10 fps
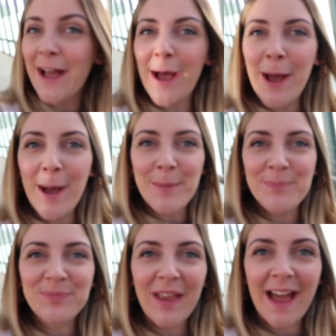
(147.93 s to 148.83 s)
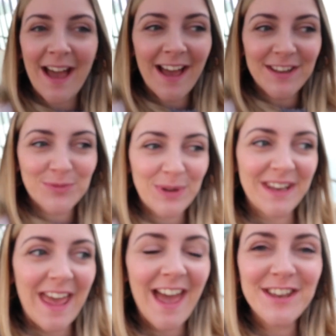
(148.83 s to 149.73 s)
And we're
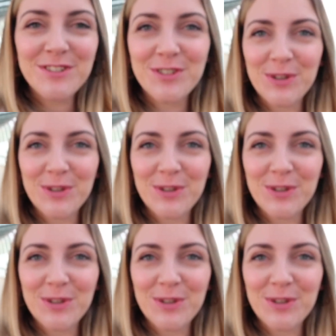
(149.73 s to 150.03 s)
gonna head